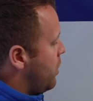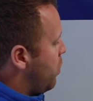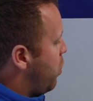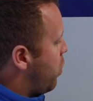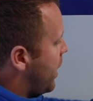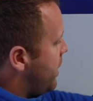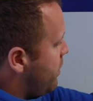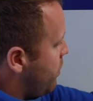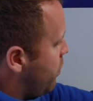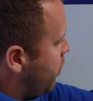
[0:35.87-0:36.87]

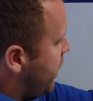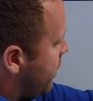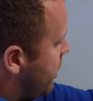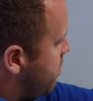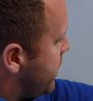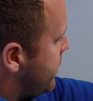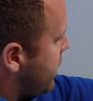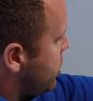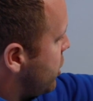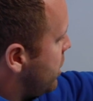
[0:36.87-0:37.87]
When we are in
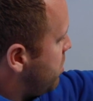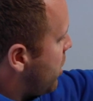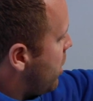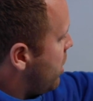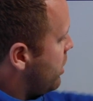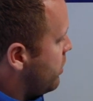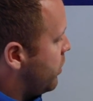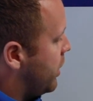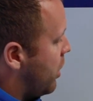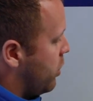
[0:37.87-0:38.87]
possession of the ball,
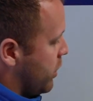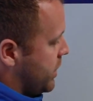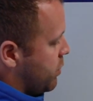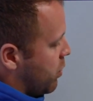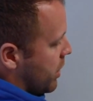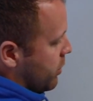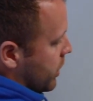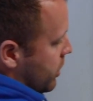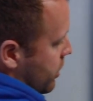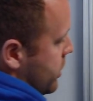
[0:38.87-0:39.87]
we always want to
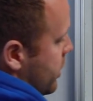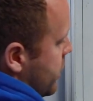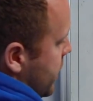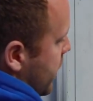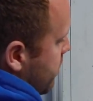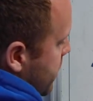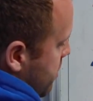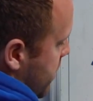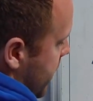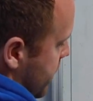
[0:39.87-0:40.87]
encourage our teams to
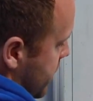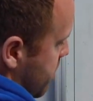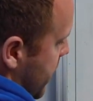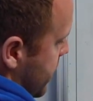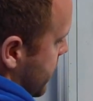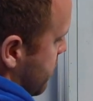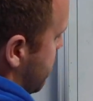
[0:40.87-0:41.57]
make the space as